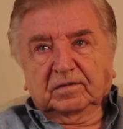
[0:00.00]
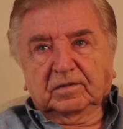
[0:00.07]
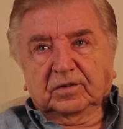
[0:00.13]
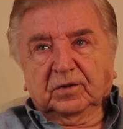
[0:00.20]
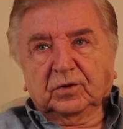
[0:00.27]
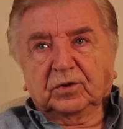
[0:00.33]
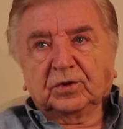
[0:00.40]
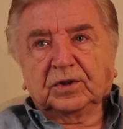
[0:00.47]

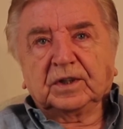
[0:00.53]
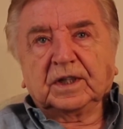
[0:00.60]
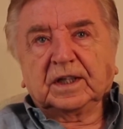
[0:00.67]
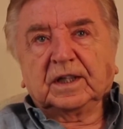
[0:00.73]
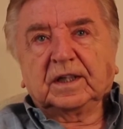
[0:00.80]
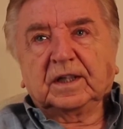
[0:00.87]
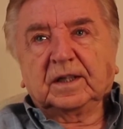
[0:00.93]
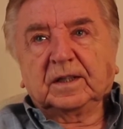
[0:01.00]
you couldn't
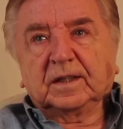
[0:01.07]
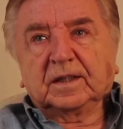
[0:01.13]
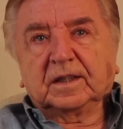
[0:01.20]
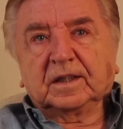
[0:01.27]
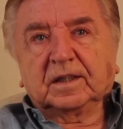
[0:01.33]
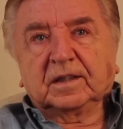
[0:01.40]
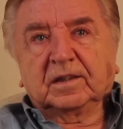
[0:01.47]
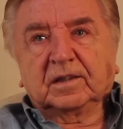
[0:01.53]
get
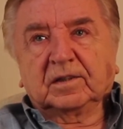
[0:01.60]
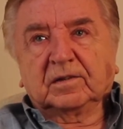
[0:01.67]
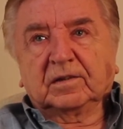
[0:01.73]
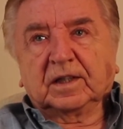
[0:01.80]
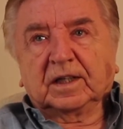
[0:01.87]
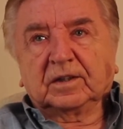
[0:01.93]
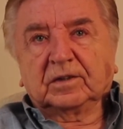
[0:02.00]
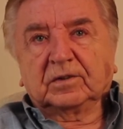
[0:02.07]
anything, you
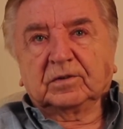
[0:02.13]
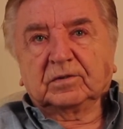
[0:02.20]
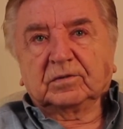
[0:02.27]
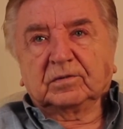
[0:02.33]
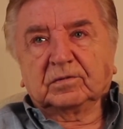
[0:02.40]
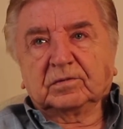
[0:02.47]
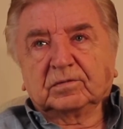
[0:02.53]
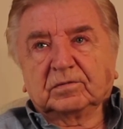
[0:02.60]
had
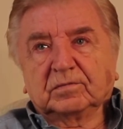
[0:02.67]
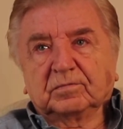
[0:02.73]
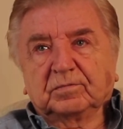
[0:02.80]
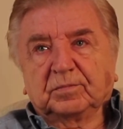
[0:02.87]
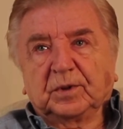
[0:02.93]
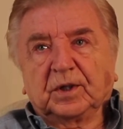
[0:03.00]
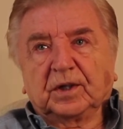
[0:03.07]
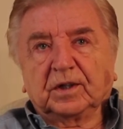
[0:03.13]
to
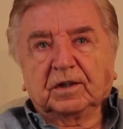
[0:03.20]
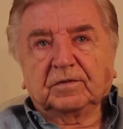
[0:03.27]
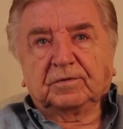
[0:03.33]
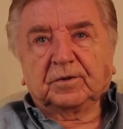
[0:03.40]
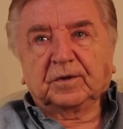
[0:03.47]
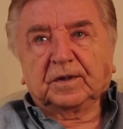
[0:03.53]
bargain for